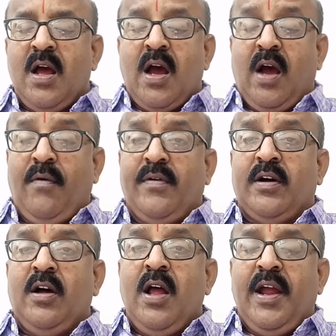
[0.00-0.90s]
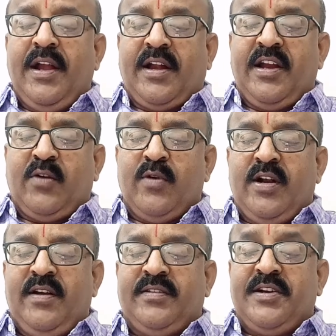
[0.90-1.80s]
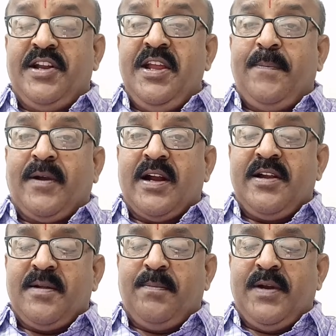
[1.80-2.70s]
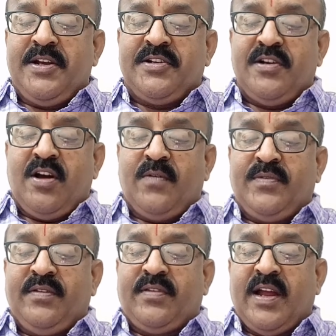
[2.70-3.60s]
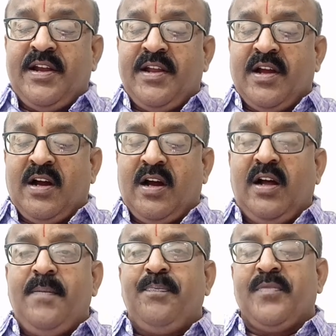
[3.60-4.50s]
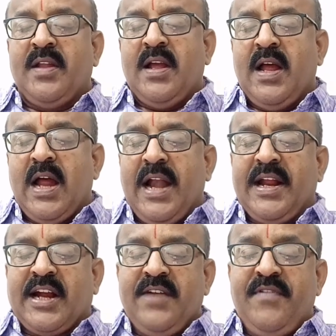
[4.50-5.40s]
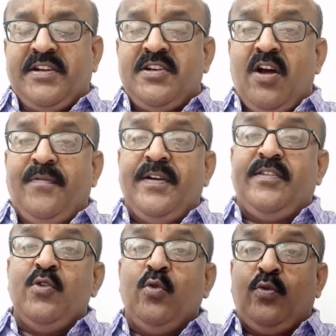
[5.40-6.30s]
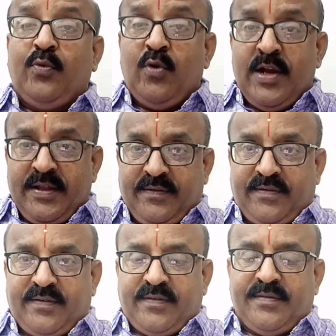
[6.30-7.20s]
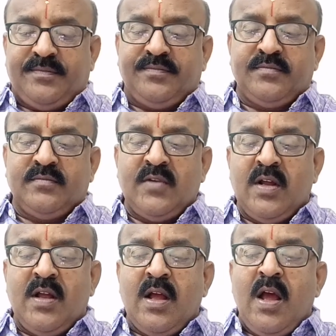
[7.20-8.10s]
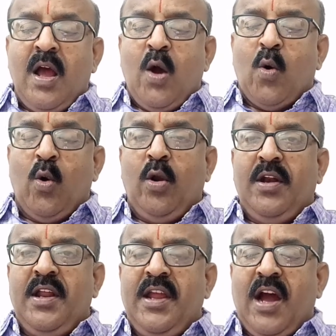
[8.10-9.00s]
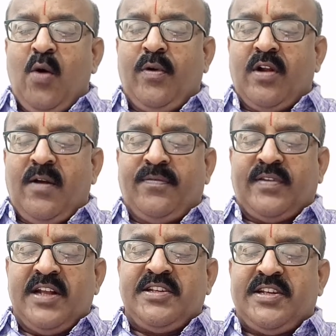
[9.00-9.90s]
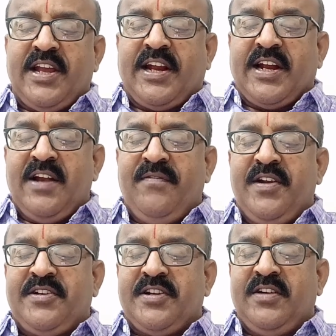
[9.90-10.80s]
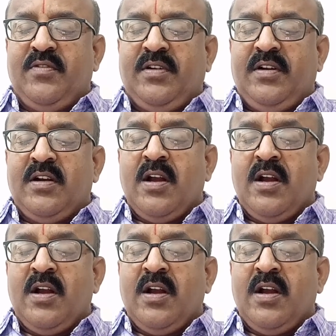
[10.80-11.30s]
However, it requires a deep contemplation of this idea and a conviction of its usefulness. Only out of such a conviction